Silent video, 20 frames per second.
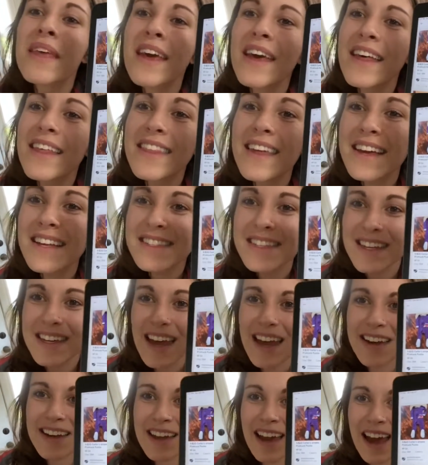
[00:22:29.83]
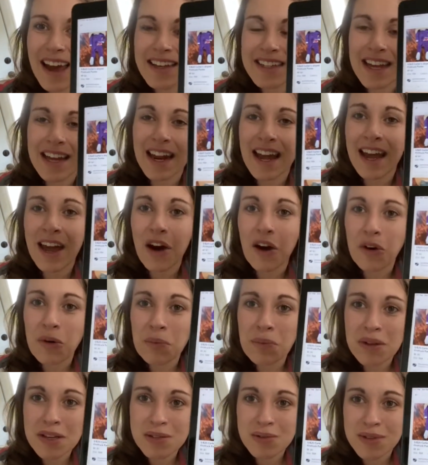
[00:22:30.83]
thanks again, guys, and I
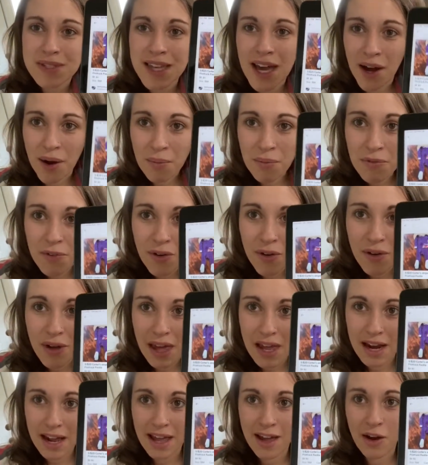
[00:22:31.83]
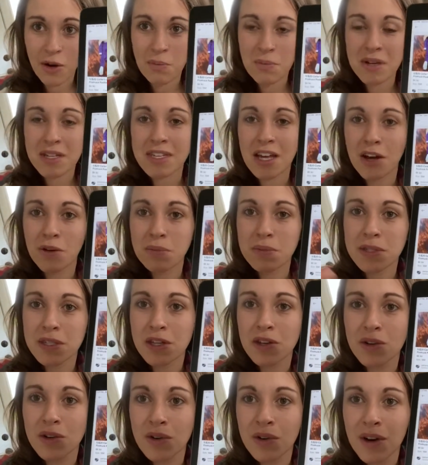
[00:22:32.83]
hope this was helpful, and I hope this helps
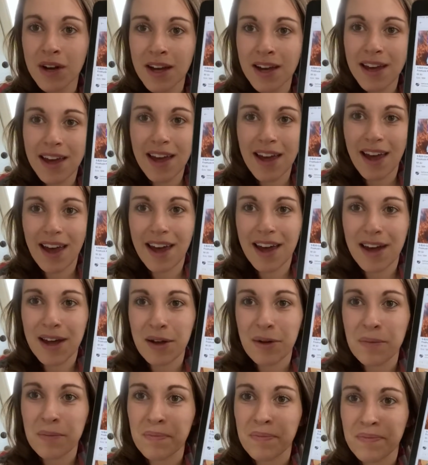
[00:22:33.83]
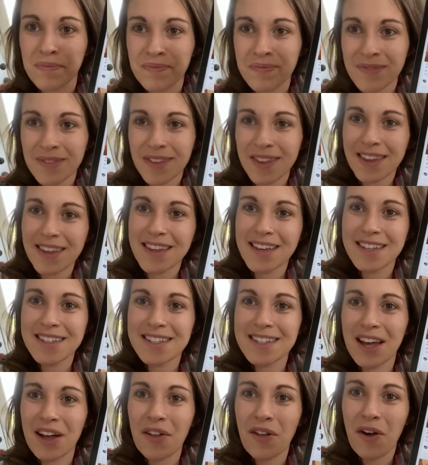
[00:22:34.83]
you
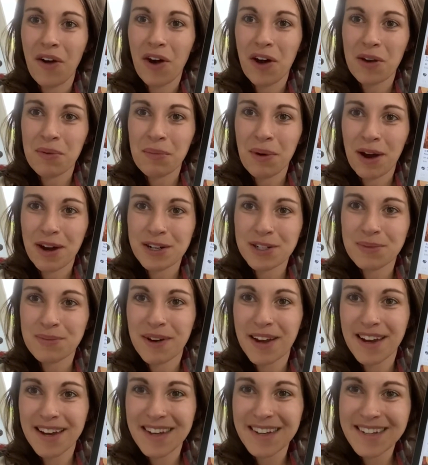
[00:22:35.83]
sell on Poshmark.